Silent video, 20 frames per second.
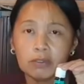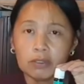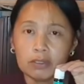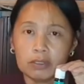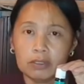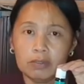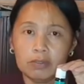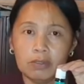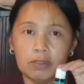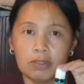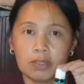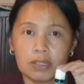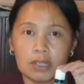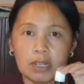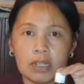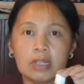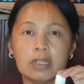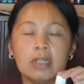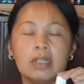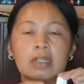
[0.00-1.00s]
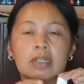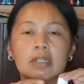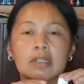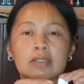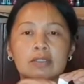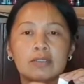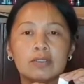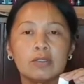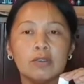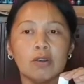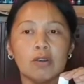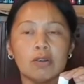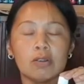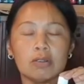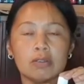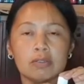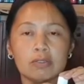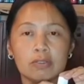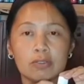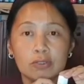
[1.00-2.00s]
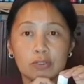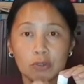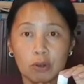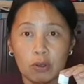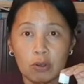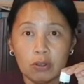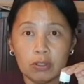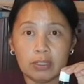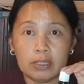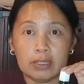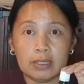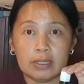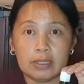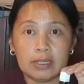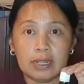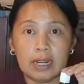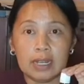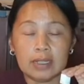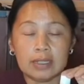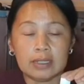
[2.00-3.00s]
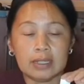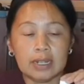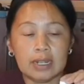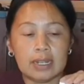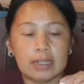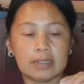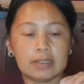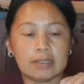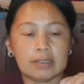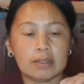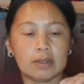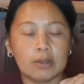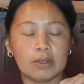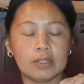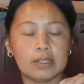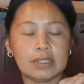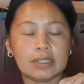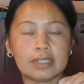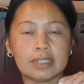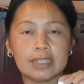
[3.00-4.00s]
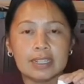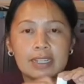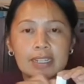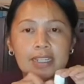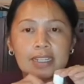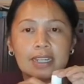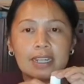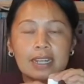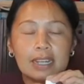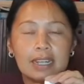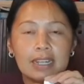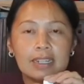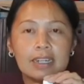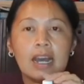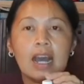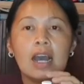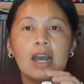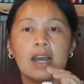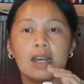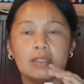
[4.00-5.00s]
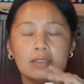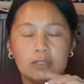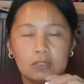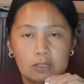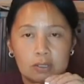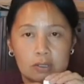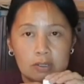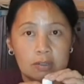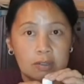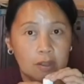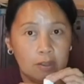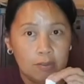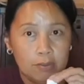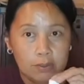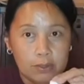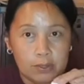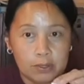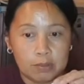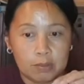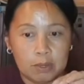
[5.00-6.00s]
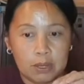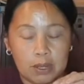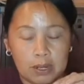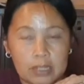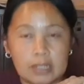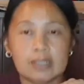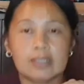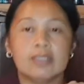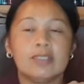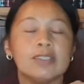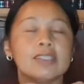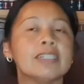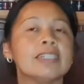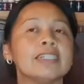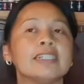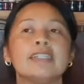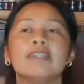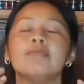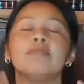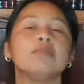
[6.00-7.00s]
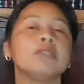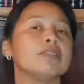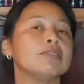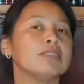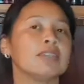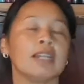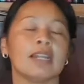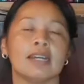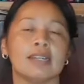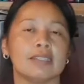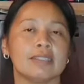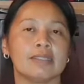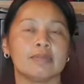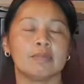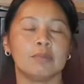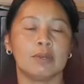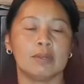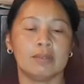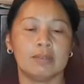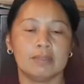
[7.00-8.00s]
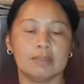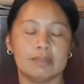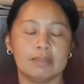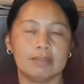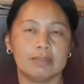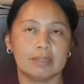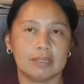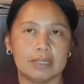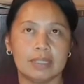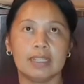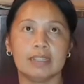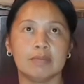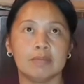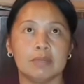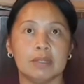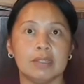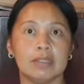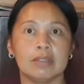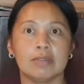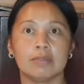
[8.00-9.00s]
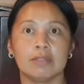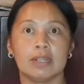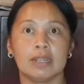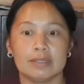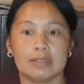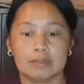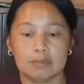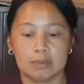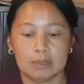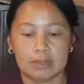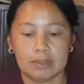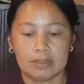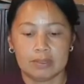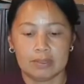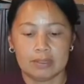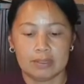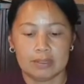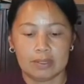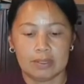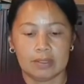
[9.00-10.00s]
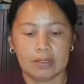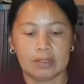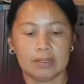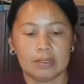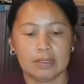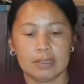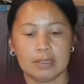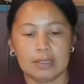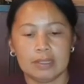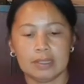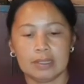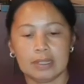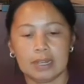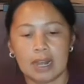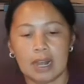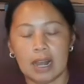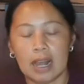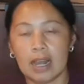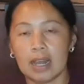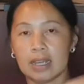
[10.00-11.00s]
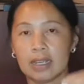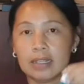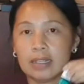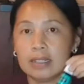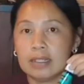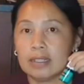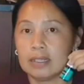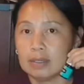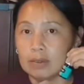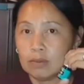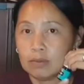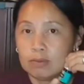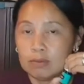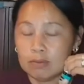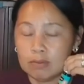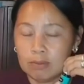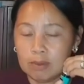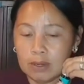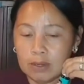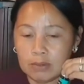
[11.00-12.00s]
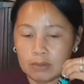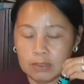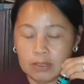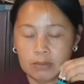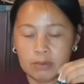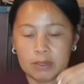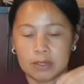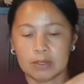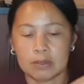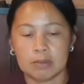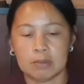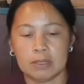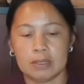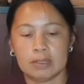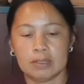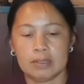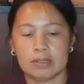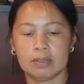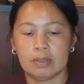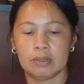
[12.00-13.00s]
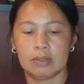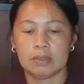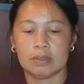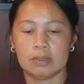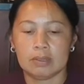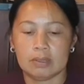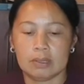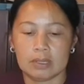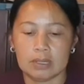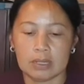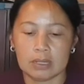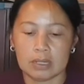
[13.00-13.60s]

diffuser. It's got strong ylang ylang oils in it, and I just love the smell. It just gives me relaxed mode, give me in the relaxed mode. So I very recommend this oil.